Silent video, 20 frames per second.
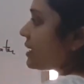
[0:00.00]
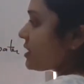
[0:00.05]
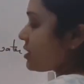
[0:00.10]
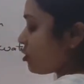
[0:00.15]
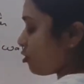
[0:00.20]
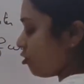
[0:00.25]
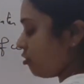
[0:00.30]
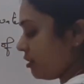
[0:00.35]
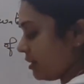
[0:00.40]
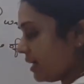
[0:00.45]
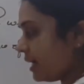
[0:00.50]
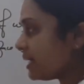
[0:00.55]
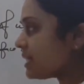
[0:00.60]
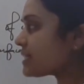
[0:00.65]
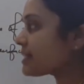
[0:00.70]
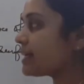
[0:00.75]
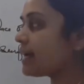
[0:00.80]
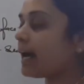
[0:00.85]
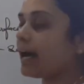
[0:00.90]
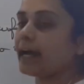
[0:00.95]
is called as
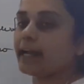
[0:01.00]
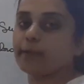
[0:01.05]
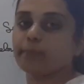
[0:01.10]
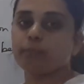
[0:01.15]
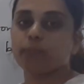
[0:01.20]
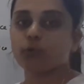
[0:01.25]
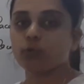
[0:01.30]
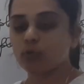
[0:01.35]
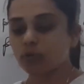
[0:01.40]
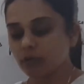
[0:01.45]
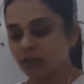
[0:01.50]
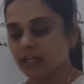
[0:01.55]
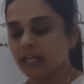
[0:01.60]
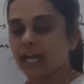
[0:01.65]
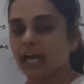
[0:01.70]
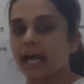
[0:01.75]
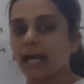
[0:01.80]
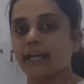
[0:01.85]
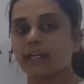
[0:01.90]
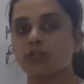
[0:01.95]

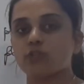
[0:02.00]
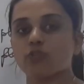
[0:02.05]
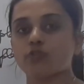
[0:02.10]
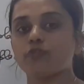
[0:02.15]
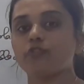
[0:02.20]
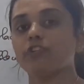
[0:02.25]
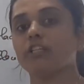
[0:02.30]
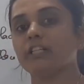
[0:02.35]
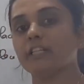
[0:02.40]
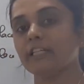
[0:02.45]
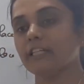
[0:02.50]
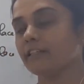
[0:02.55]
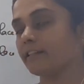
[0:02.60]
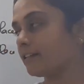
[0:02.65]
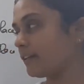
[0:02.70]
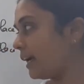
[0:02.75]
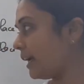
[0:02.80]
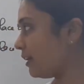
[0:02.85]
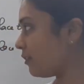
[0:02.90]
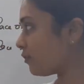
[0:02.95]
hypohydrophily,
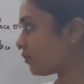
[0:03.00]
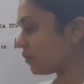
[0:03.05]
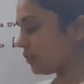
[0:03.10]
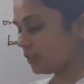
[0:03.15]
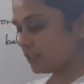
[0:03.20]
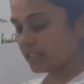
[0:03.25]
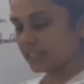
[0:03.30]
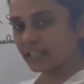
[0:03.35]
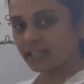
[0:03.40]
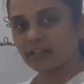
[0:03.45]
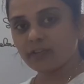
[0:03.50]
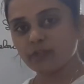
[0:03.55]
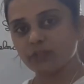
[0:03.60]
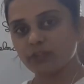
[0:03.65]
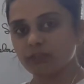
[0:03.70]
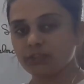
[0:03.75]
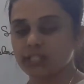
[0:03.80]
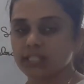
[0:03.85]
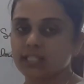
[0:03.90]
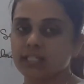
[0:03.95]
right? We
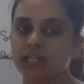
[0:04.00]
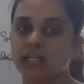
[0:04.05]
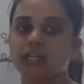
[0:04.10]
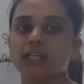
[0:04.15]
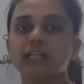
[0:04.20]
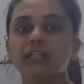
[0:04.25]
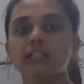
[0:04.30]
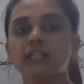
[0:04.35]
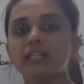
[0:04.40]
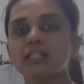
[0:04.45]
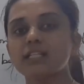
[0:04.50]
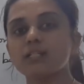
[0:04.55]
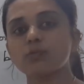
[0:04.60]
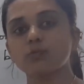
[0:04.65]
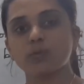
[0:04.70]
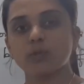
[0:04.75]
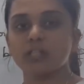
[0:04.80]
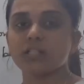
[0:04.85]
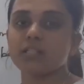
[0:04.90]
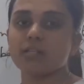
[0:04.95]
will study this
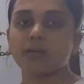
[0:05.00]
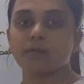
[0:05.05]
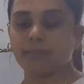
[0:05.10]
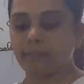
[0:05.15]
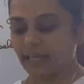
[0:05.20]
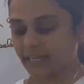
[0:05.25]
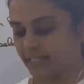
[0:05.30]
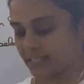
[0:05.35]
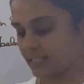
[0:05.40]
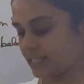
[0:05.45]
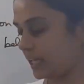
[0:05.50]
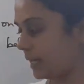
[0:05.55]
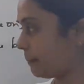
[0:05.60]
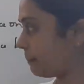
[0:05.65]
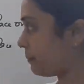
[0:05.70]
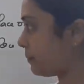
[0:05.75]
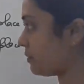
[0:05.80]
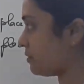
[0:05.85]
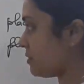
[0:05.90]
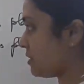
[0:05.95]
with some
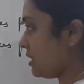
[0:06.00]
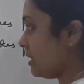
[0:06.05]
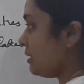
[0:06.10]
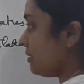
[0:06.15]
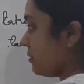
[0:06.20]
examples,